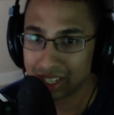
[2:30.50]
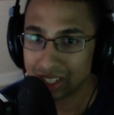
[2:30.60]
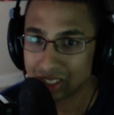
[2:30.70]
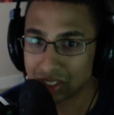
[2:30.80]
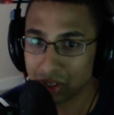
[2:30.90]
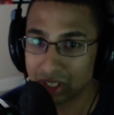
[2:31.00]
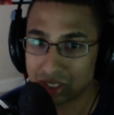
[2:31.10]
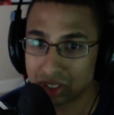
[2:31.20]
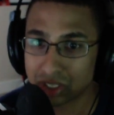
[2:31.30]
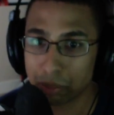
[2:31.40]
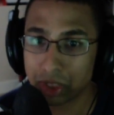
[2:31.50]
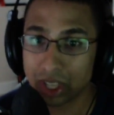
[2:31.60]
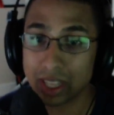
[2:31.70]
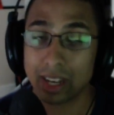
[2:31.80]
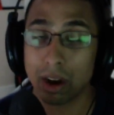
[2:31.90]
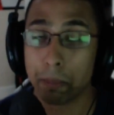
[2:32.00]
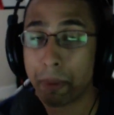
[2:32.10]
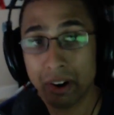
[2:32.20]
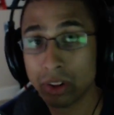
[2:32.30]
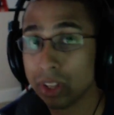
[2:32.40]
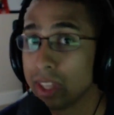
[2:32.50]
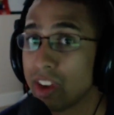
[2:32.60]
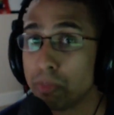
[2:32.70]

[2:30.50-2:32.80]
So this is something that apparently they've